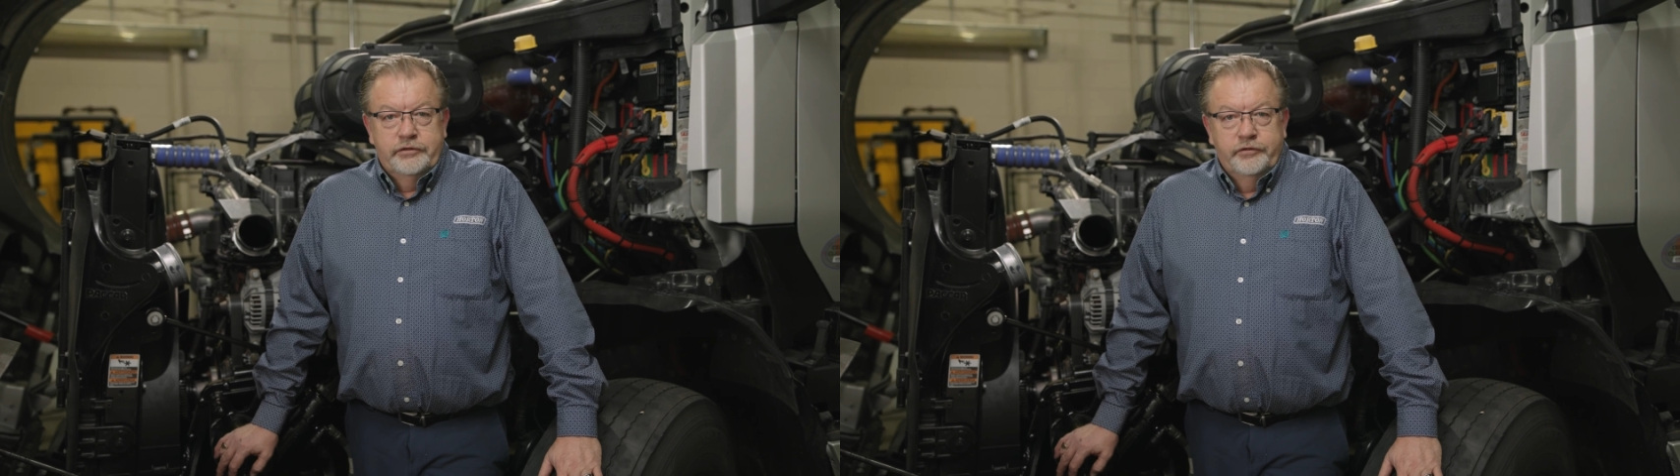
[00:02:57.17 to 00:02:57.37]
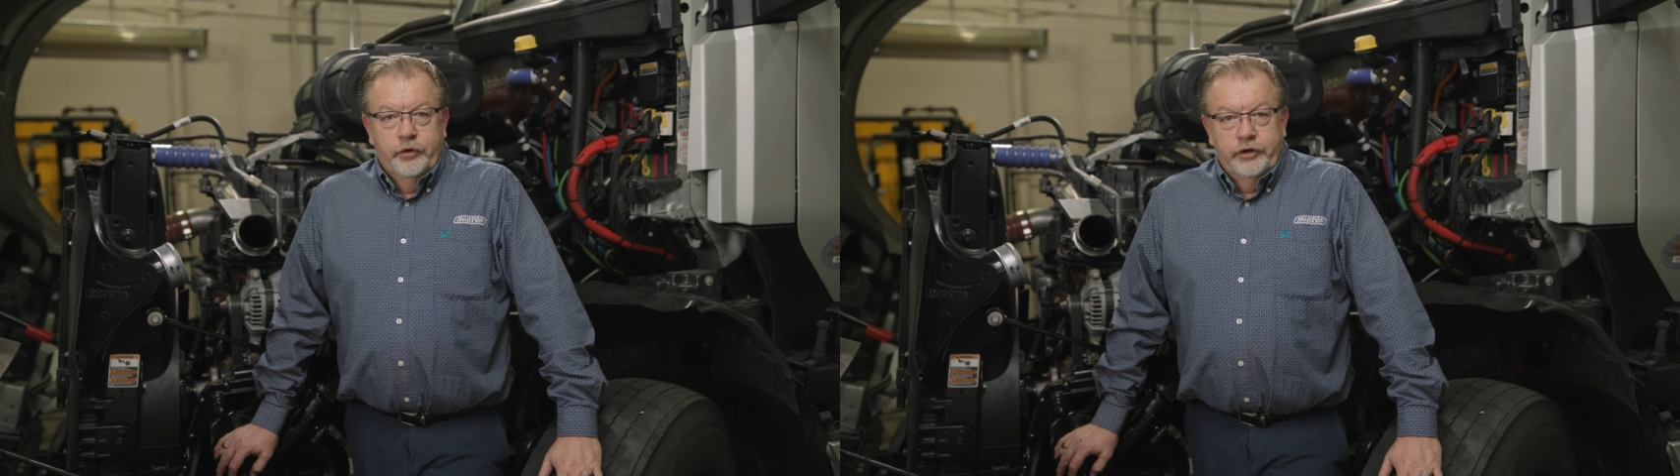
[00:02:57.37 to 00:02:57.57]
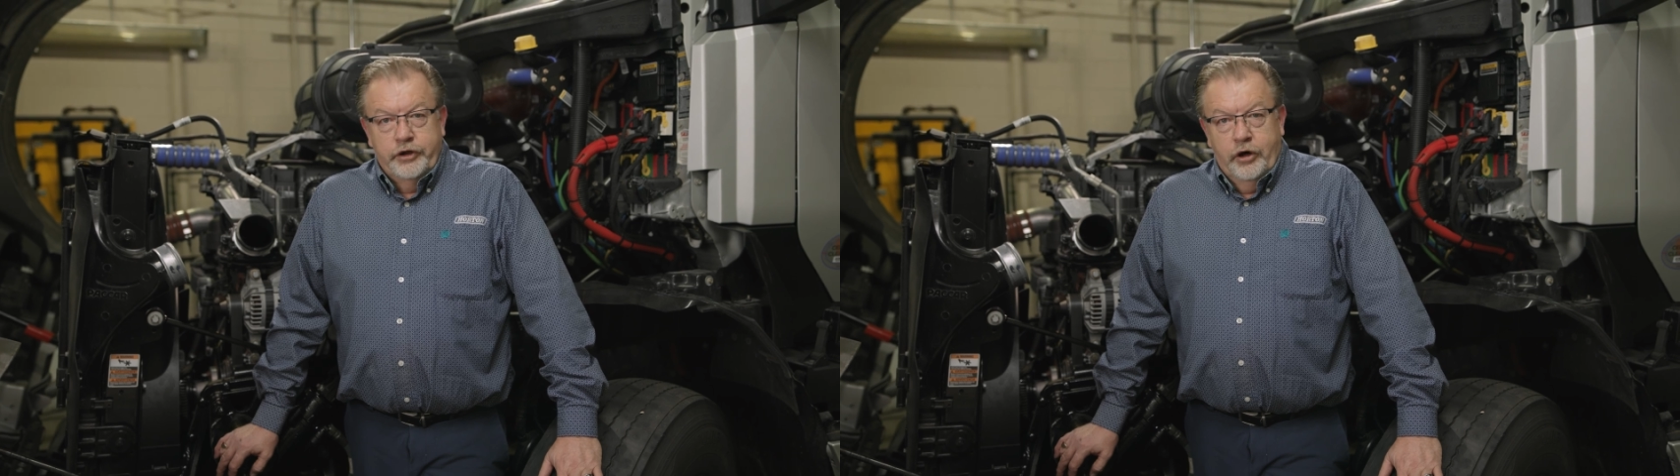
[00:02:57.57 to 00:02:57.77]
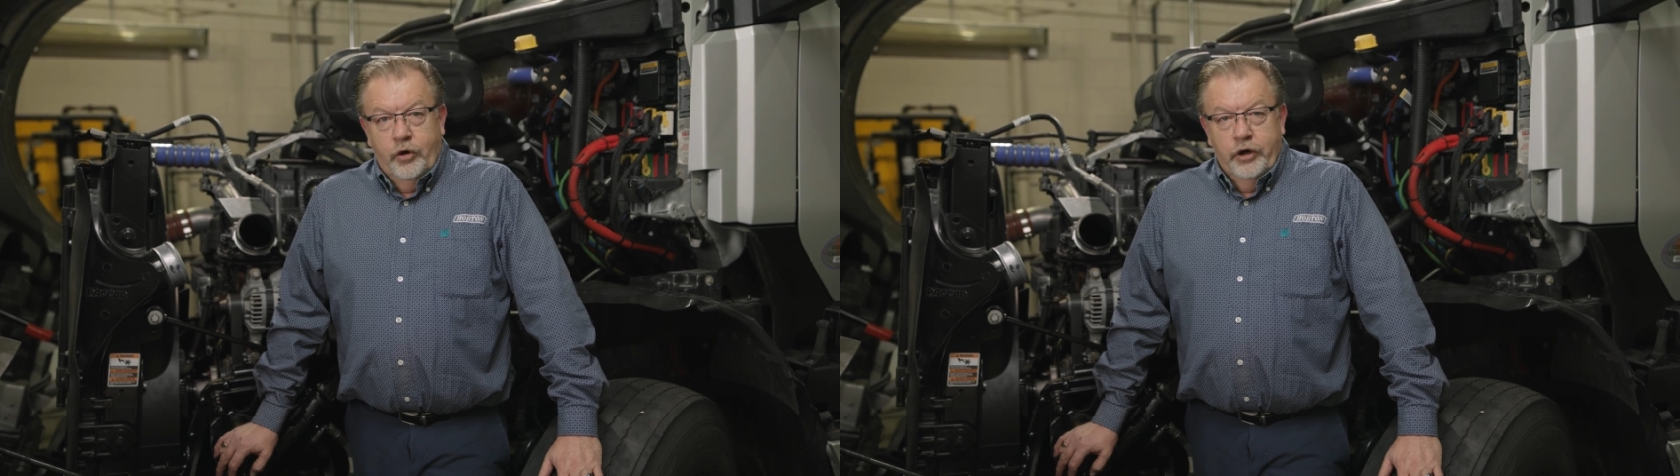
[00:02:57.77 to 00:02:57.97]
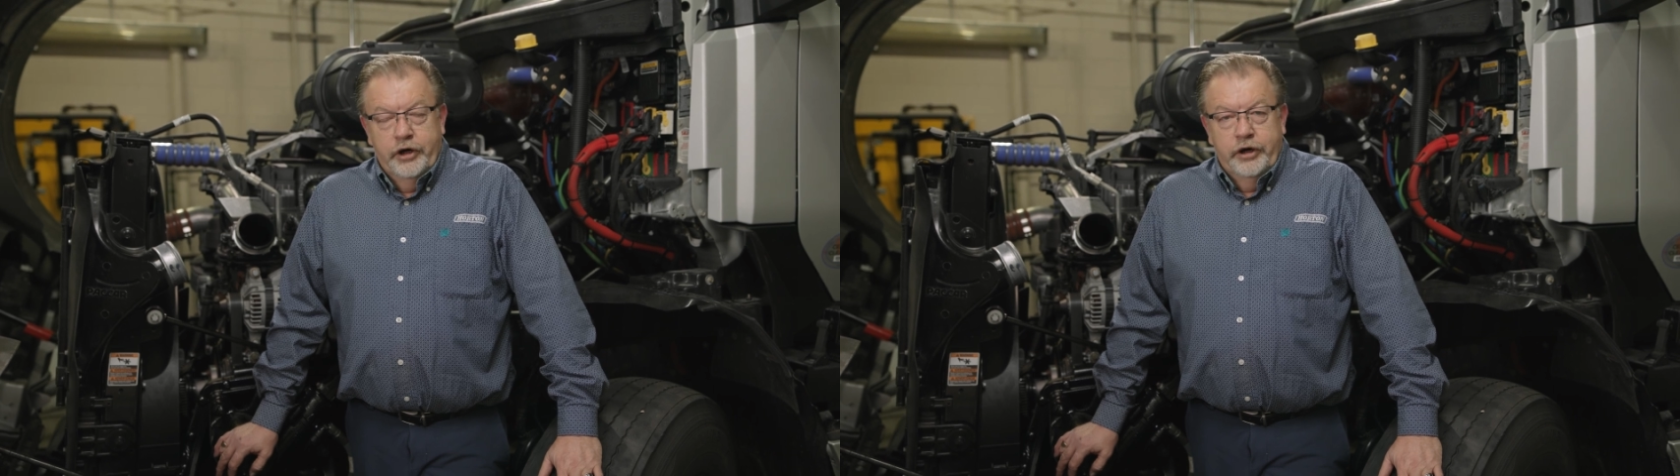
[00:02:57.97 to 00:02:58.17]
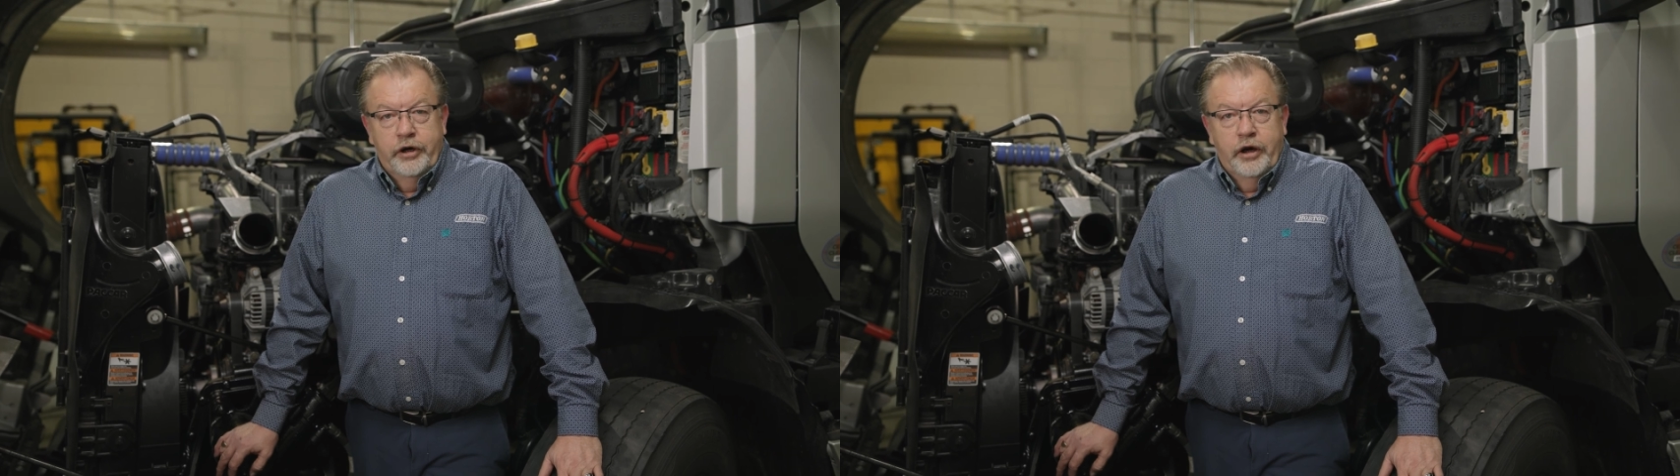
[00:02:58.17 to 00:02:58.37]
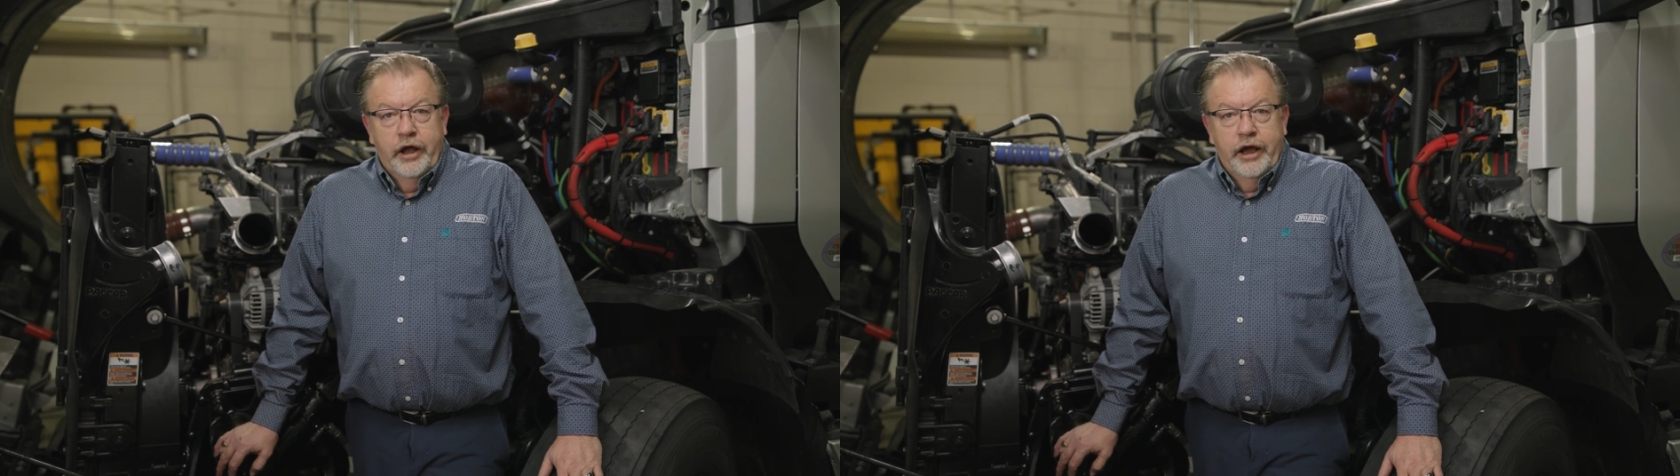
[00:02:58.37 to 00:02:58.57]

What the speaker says: for the Horton